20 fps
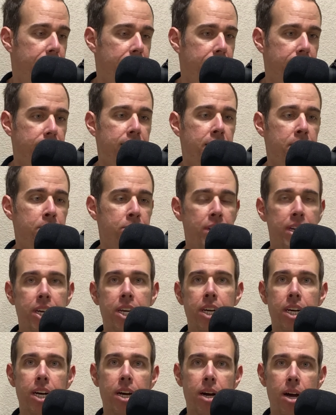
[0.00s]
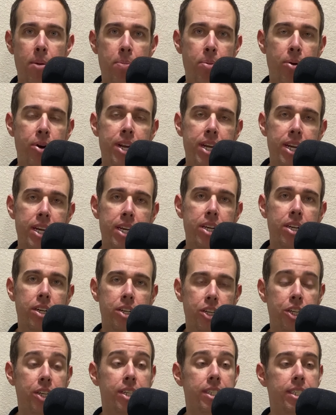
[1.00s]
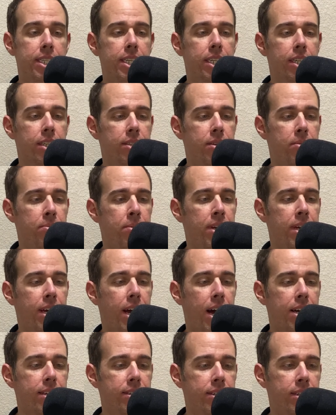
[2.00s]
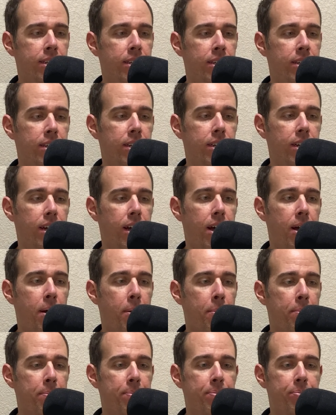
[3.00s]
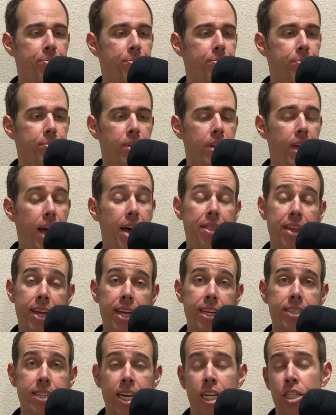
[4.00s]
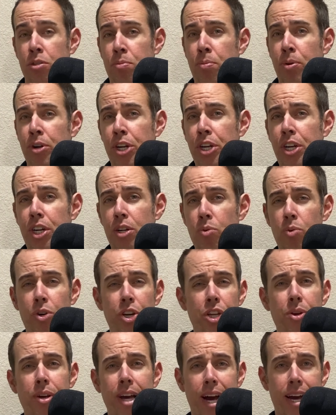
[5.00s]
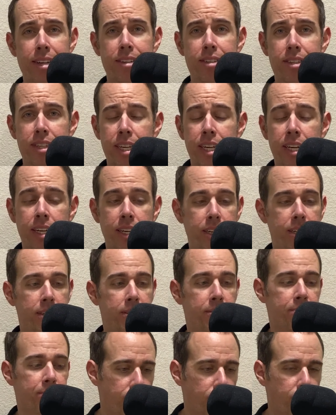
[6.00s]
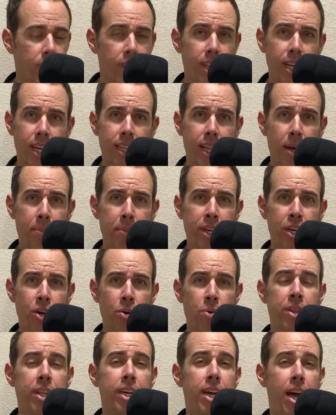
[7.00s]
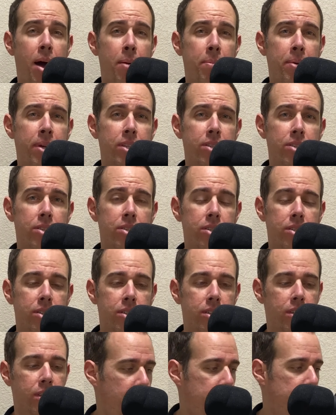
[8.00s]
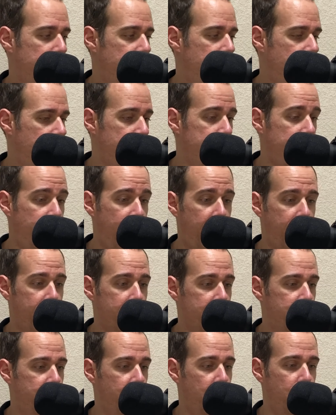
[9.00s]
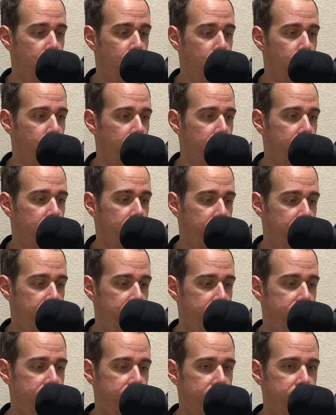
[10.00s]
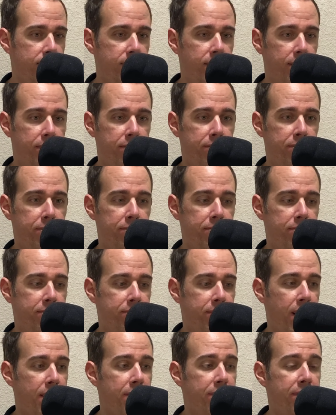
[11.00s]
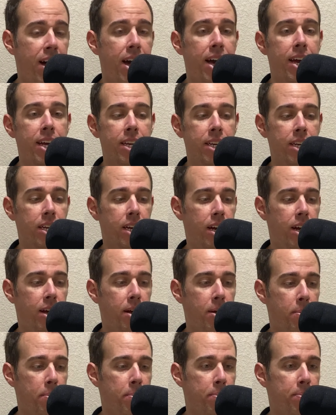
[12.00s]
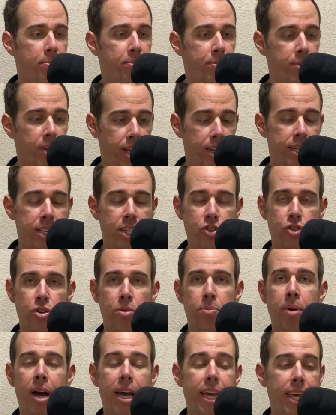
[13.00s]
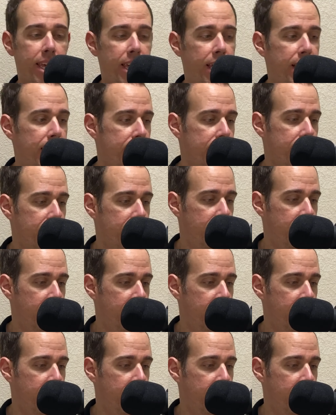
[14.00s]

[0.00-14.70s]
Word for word: It seems like a, a pretty good deal to me, guys. And um, I think it sounds pretty good. What do you guys think? Let me know in the comments. But um, yeah, so this is the Fifine um, condenser mic kit.